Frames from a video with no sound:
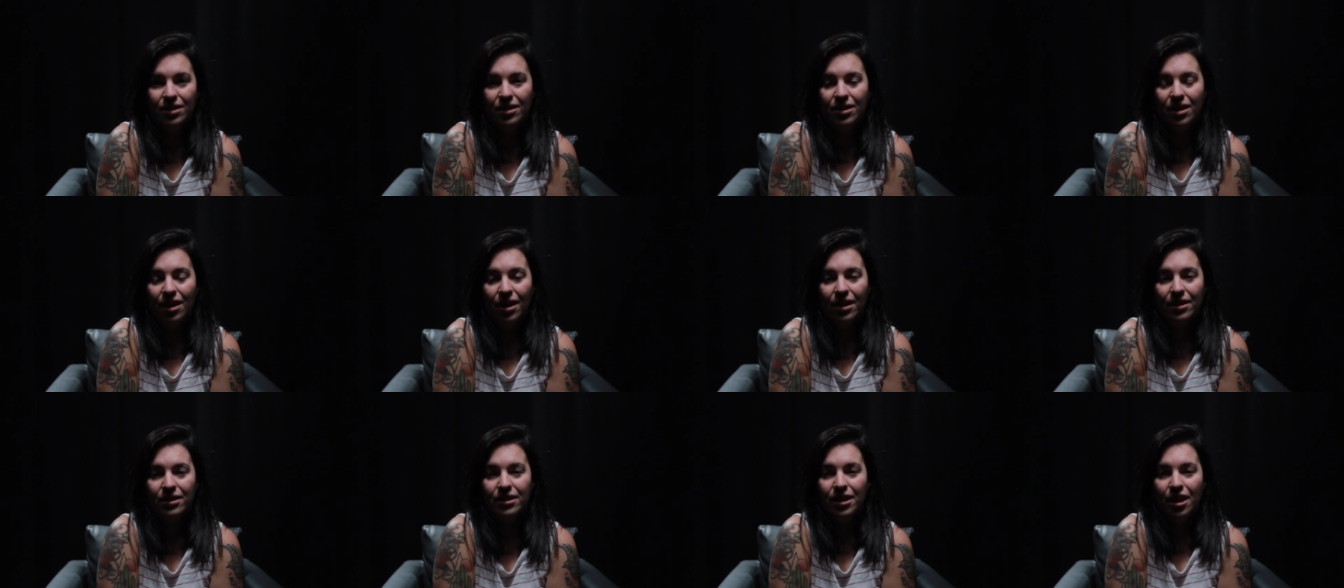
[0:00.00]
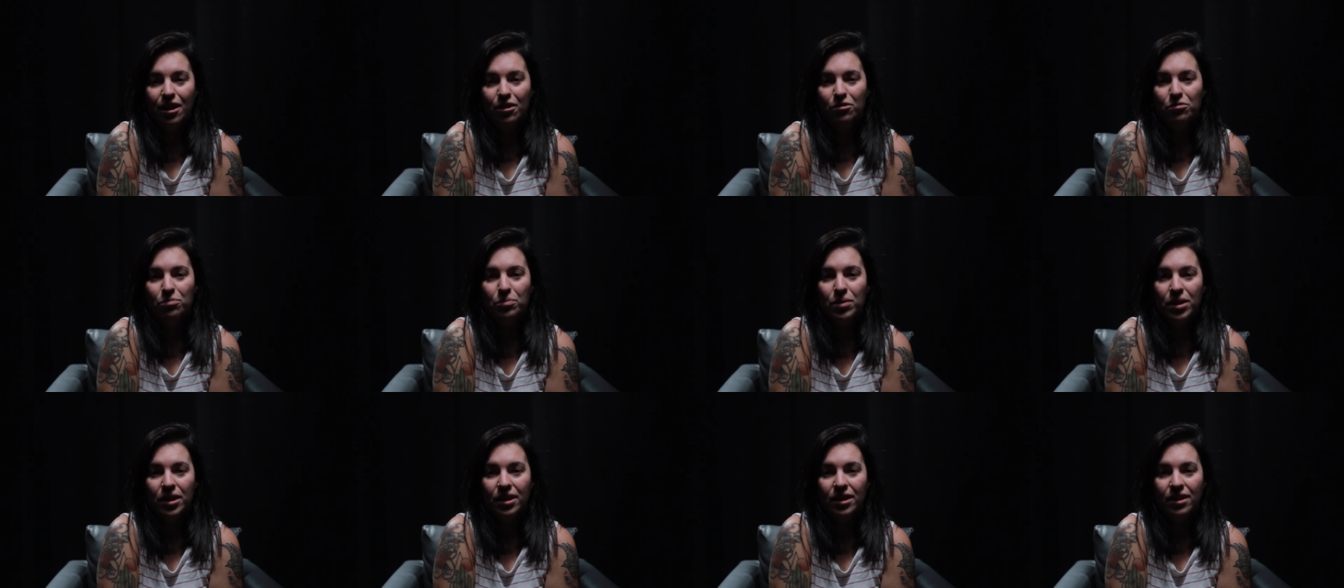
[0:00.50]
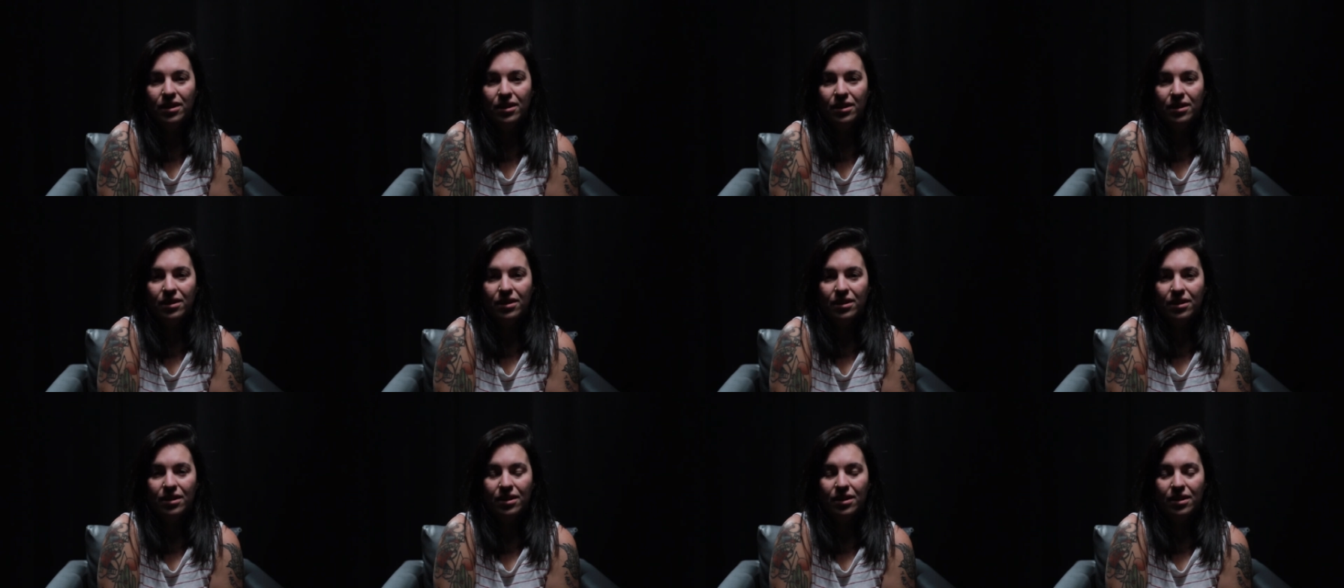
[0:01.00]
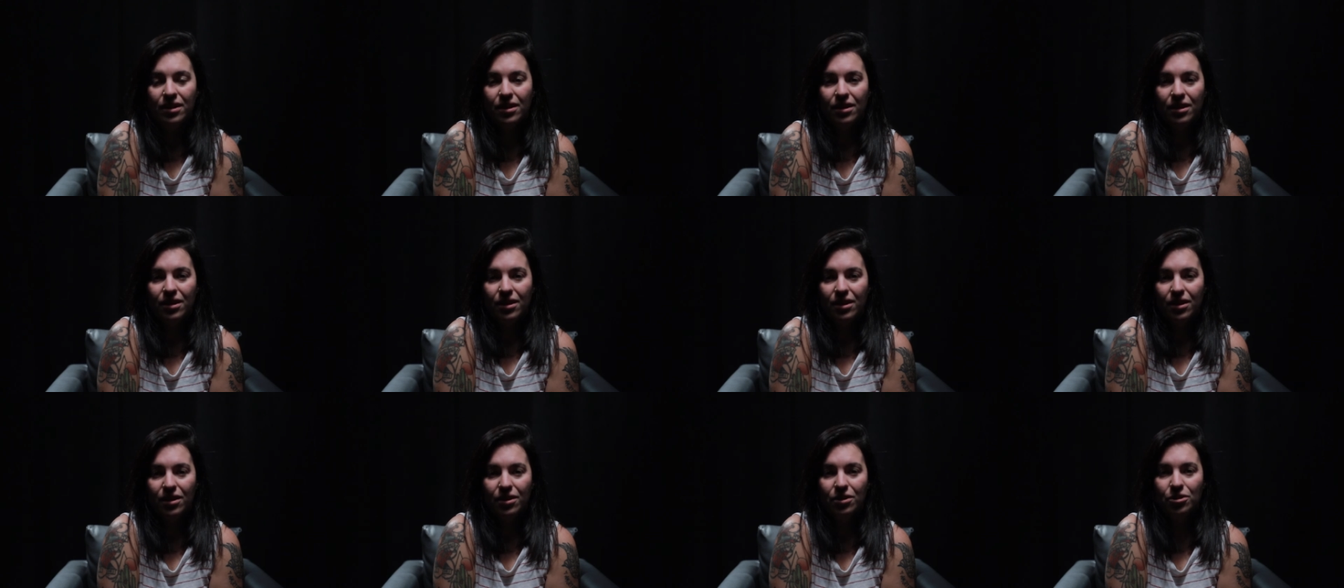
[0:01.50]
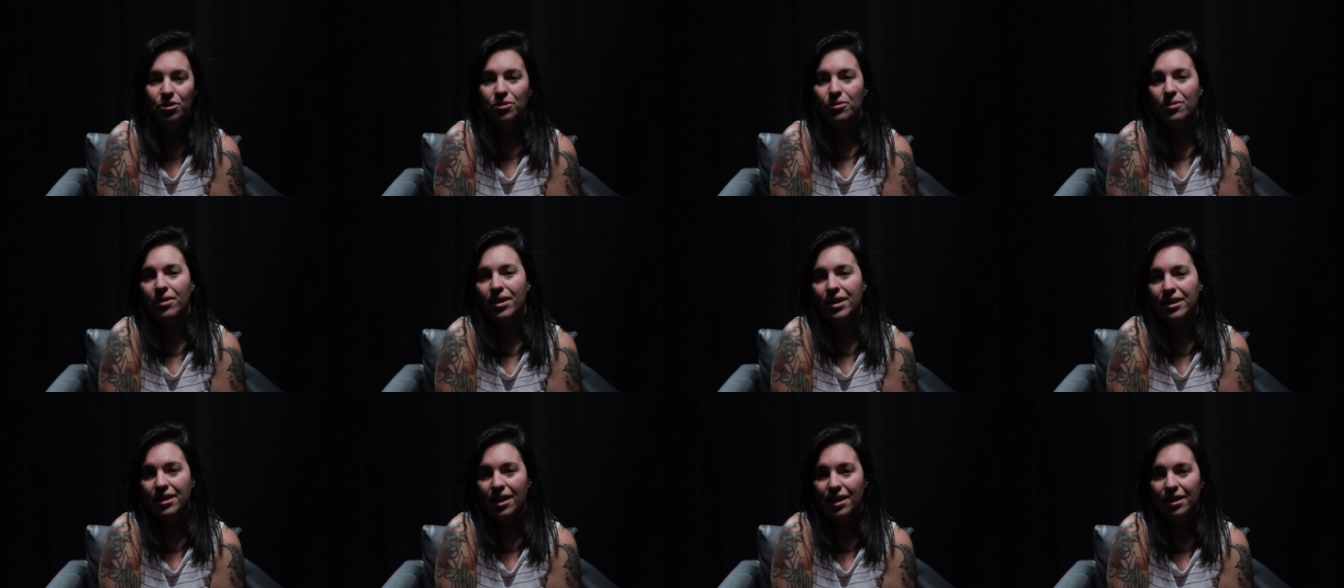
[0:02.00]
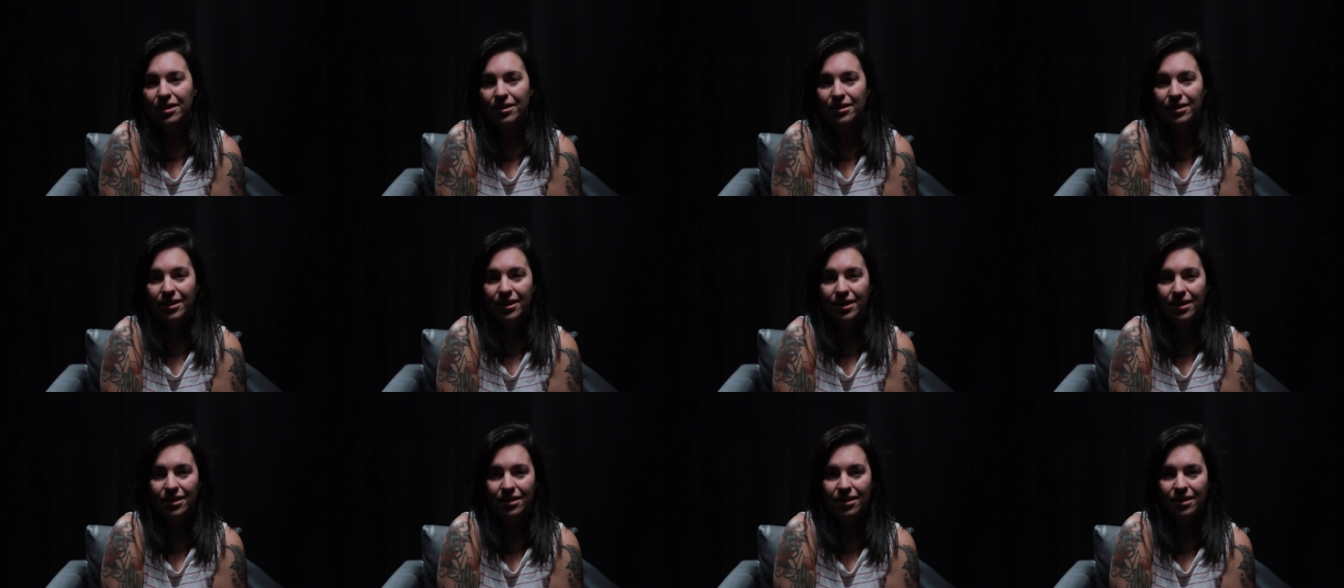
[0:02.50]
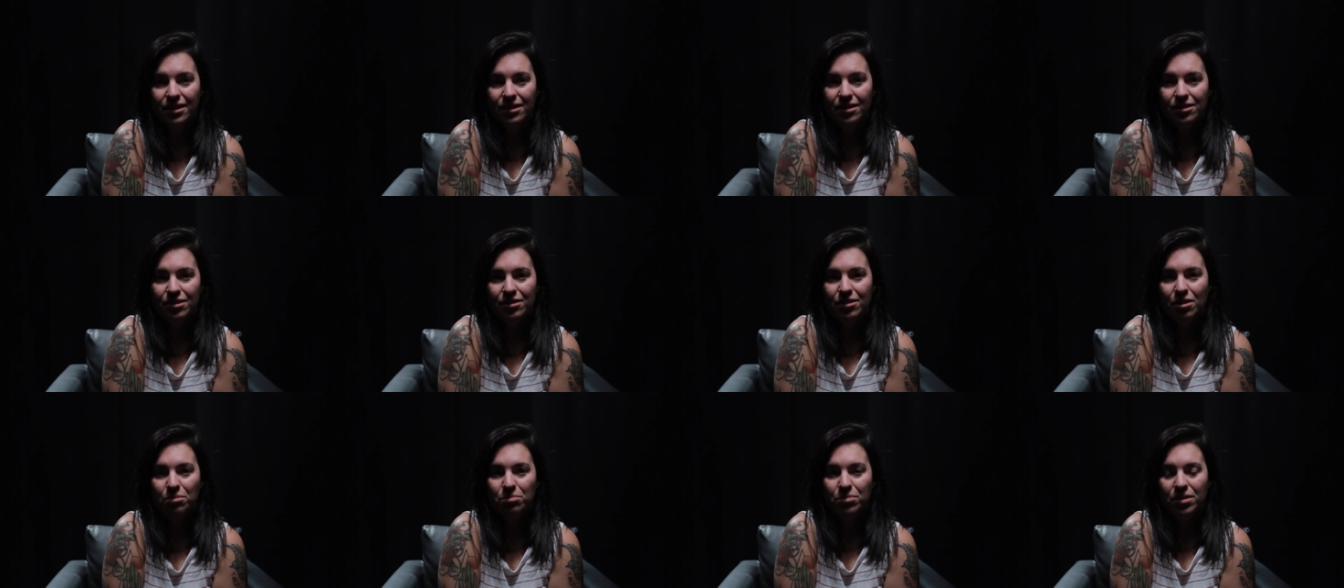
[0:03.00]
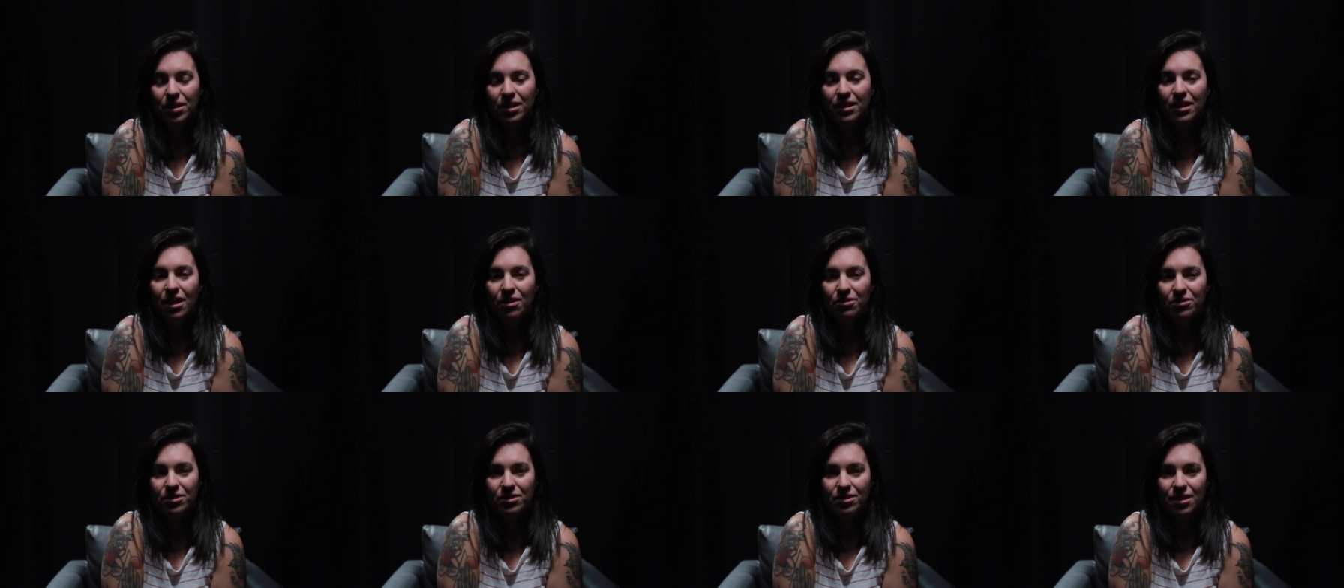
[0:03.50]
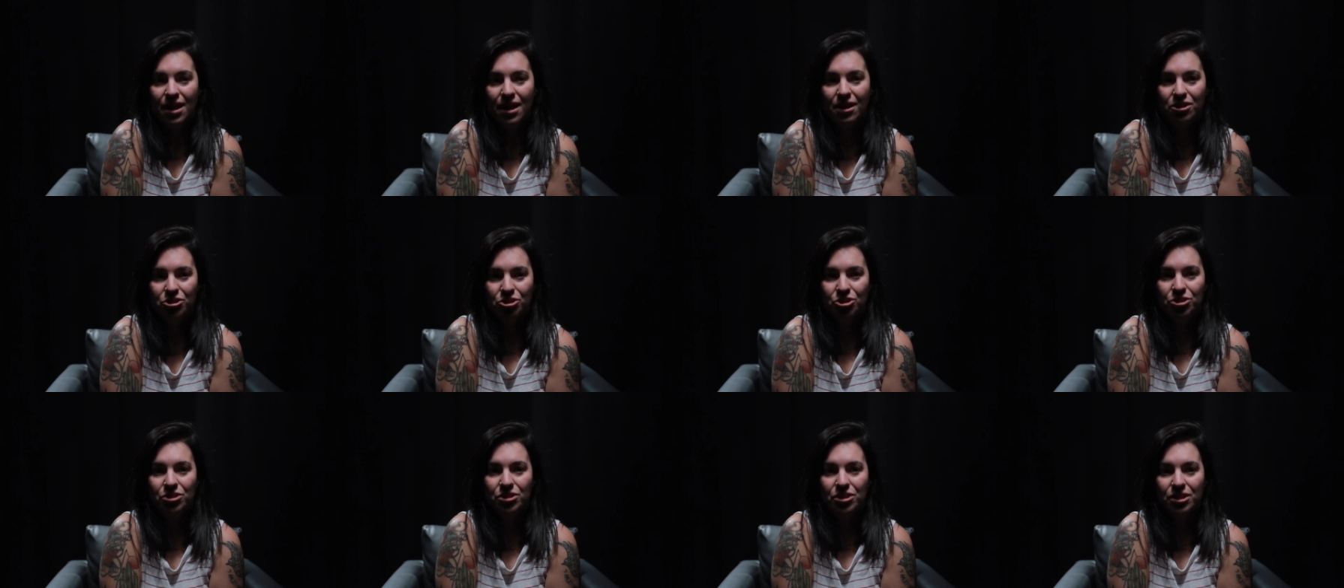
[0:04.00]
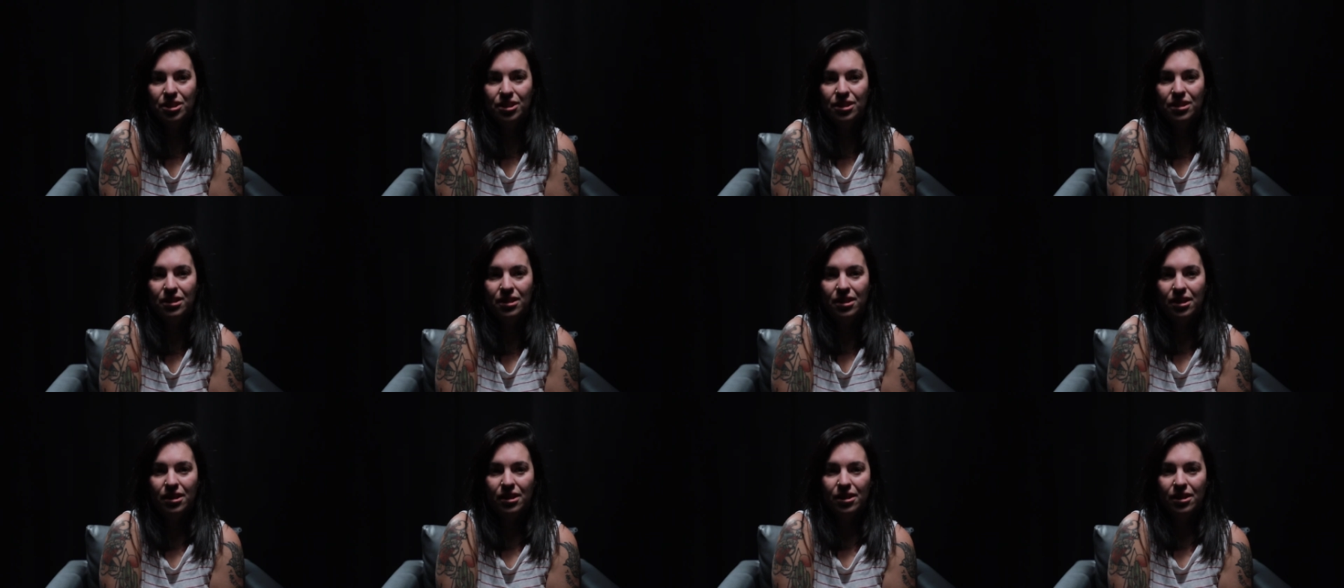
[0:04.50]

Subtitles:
God gave me a new identity and something that was actually